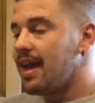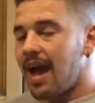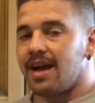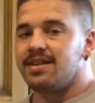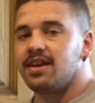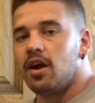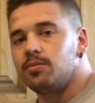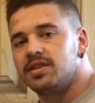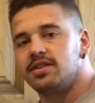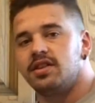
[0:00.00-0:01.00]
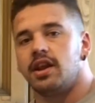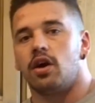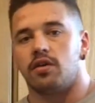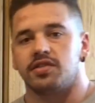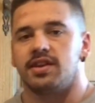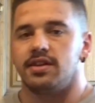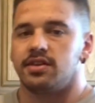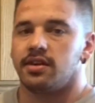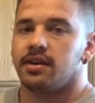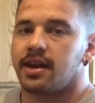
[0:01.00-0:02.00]
as it comes into the off
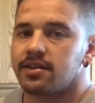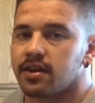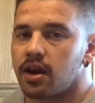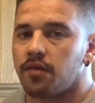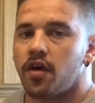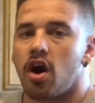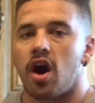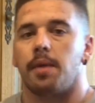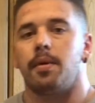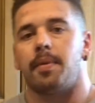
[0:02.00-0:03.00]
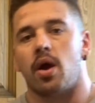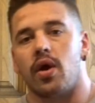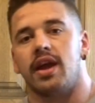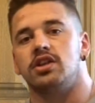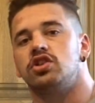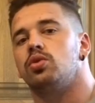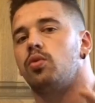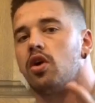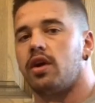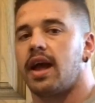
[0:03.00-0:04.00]
season, there's another hype about intra
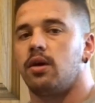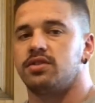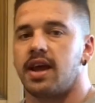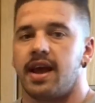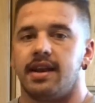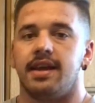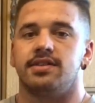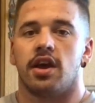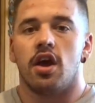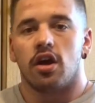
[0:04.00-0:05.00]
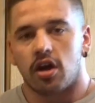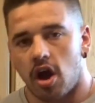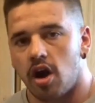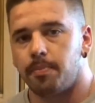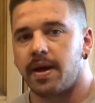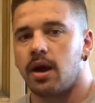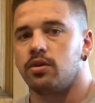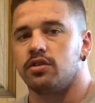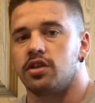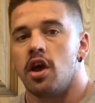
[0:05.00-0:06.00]
workouts and these carb
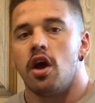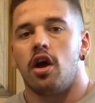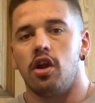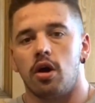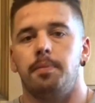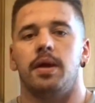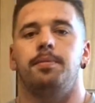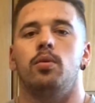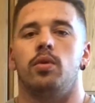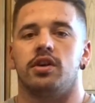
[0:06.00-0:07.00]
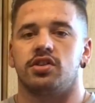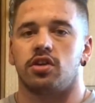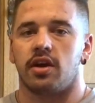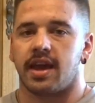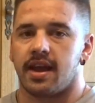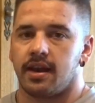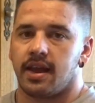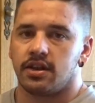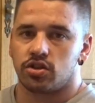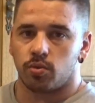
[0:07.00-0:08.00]
powders. A lot of people want to start getting
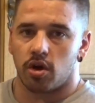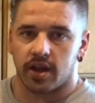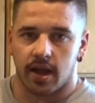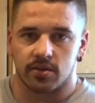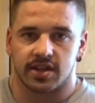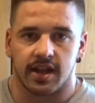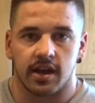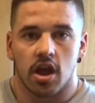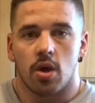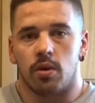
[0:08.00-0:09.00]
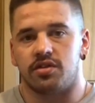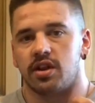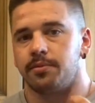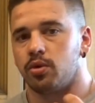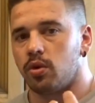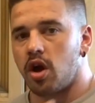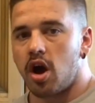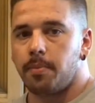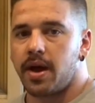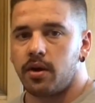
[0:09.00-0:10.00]
intra workouts in with some sort of
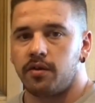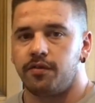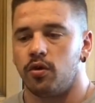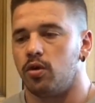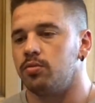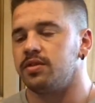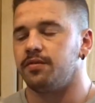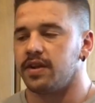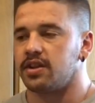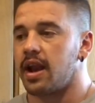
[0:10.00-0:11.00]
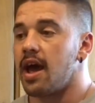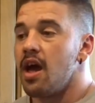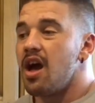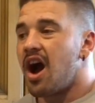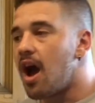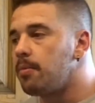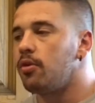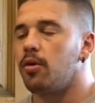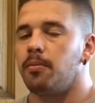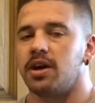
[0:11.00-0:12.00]
carb powder forms and things like that. I'm
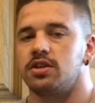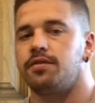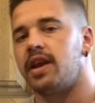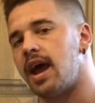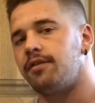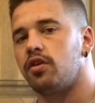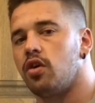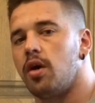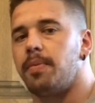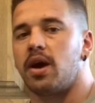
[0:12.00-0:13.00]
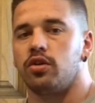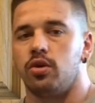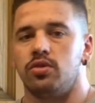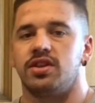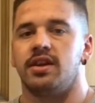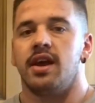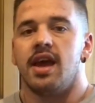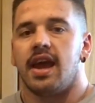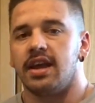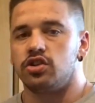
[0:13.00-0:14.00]
not much of an advocate about using
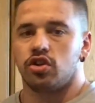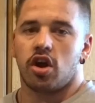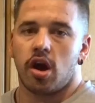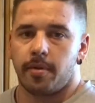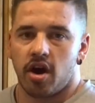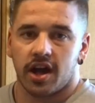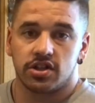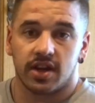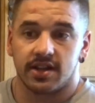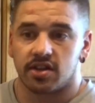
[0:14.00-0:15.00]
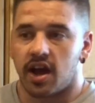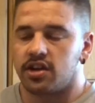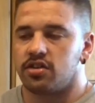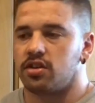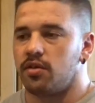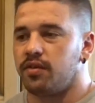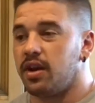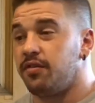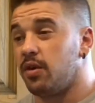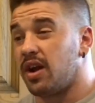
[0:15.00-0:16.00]
intra carbohydrates. I just don't
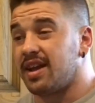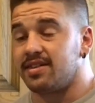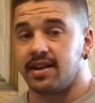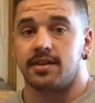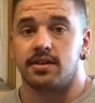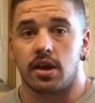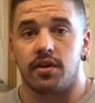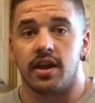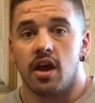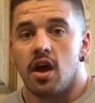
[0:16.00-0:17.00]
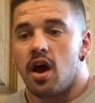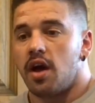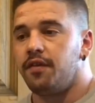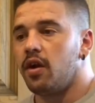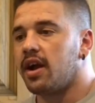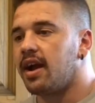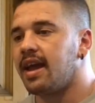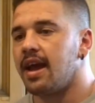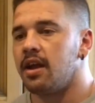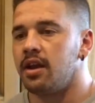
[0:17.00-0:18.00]
really feel like it's necessary. I feel like I
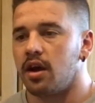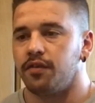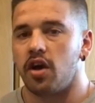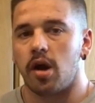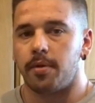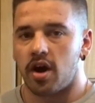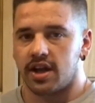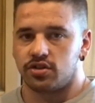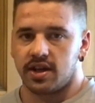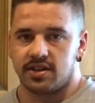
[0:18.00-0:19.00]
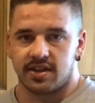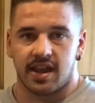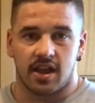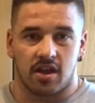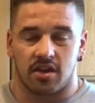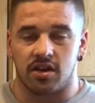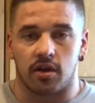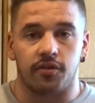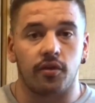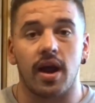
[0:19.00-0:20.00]
get enough carbohydrates, you
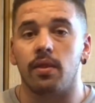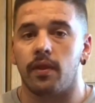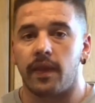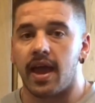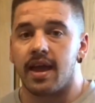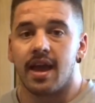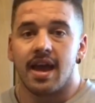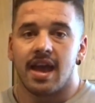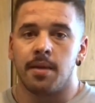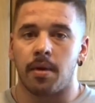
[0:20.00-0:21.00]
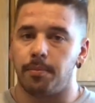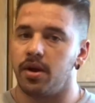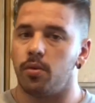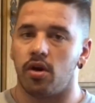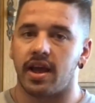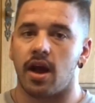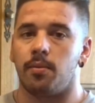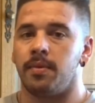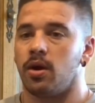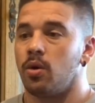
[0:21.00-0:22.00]
know, throughout the day in my
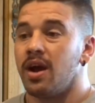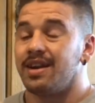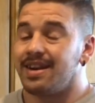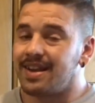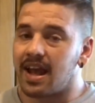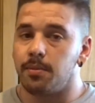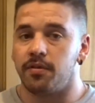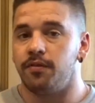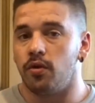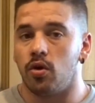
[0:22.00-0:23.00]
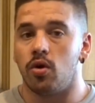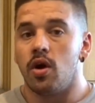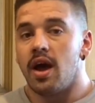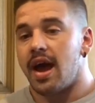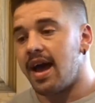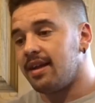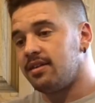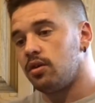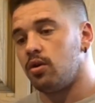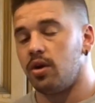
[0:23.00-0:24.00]
pre-workout meal, the day before,
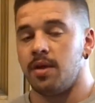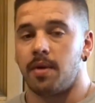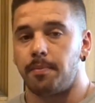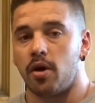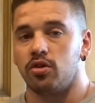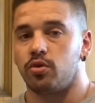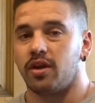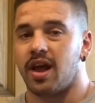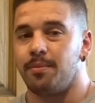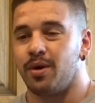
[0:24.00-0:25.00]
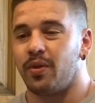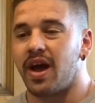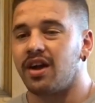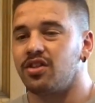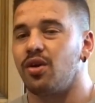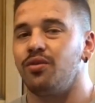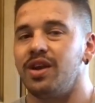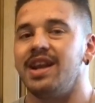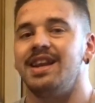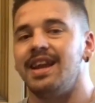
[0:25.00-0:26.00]
and in my post-workout meal, that I don't
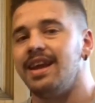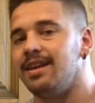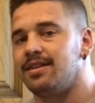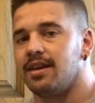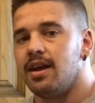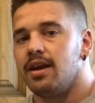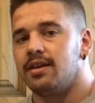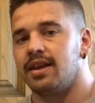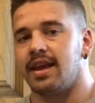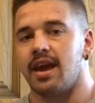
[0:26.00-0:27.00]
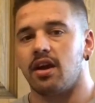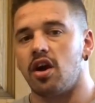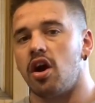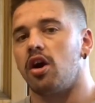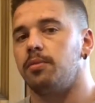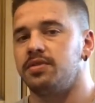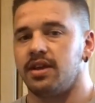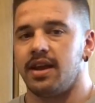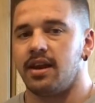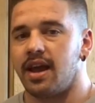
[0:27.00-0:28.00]
really need to get
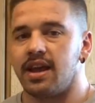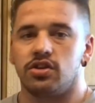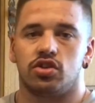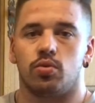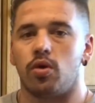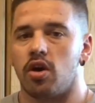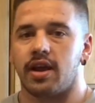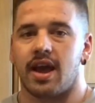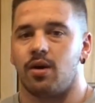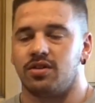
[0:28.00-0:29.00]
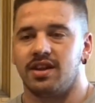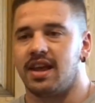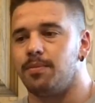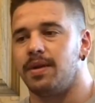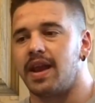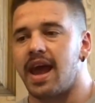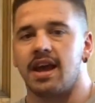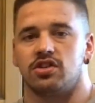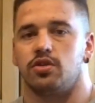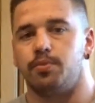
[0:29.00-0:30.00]
carbs in an intra workout to give me that extra